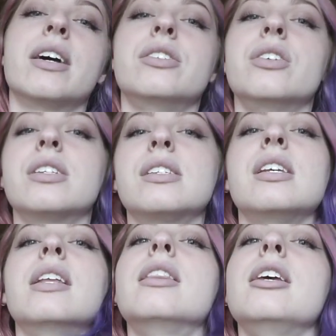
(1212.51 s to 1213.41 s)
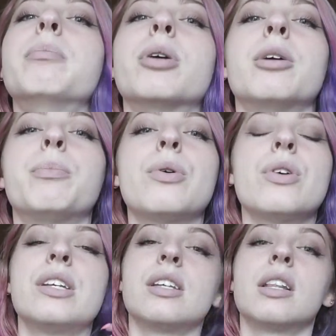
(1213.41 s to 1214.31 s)
As you can see, the
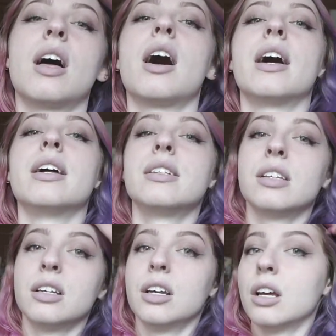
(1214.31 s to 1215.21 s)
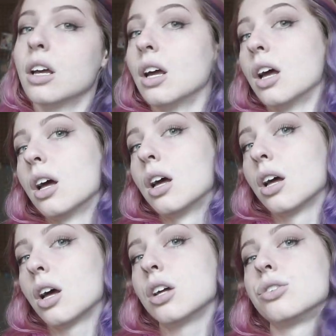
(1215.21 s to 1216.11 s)
purple is a lot
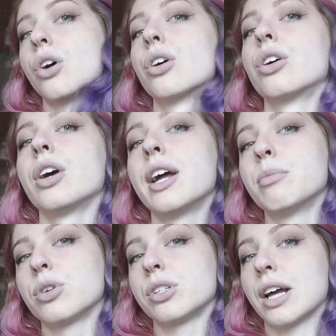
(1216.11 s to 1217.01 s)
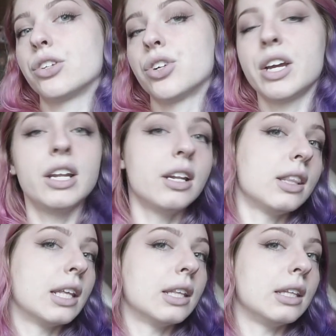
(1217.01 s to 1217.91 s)
darker and more saturated
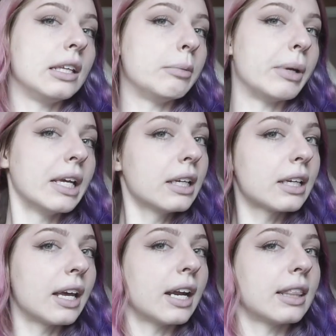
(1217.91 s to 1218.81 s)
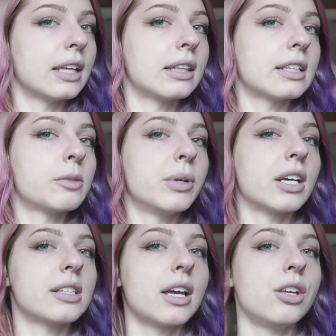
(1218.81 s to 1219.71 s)
than the pink, and I think that's
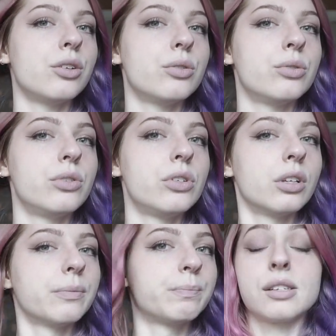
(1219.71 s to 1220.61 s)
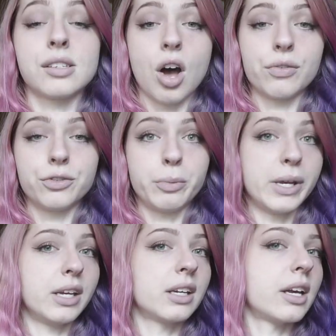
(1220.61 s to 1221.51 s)
because I used soft
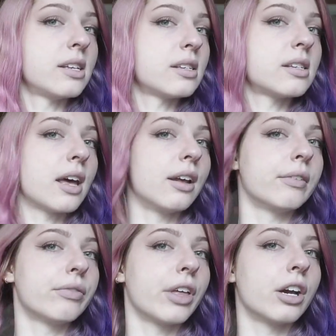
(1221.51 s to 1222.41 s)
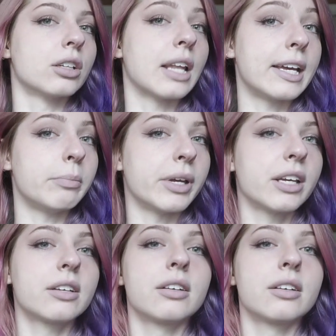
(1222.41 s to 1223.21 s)
pink instead of their light pink.